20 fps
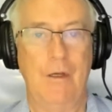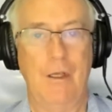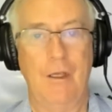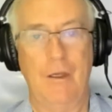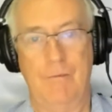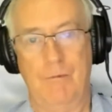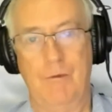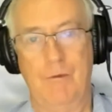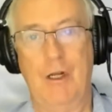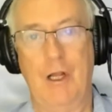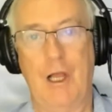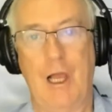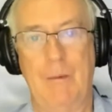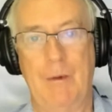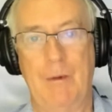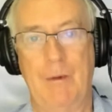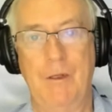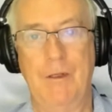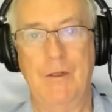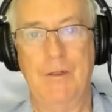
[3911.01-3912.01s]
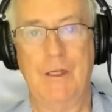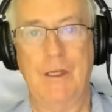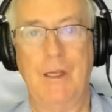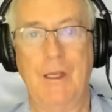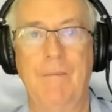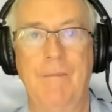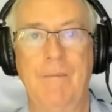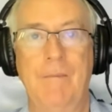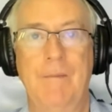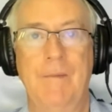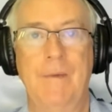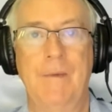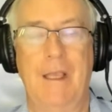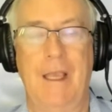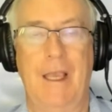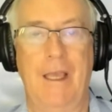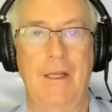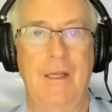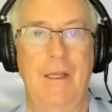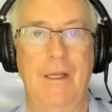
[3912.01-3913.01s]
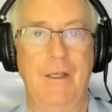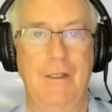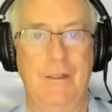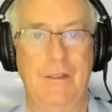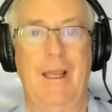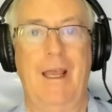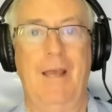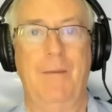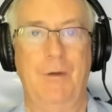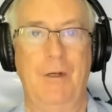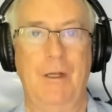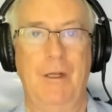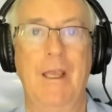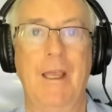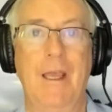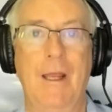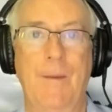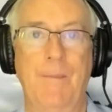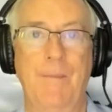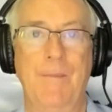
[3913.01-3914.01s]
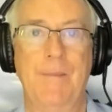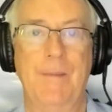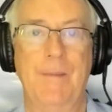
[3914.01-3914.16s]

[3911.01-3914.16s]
uh, read Hyman Minsky, Can It Happen Again?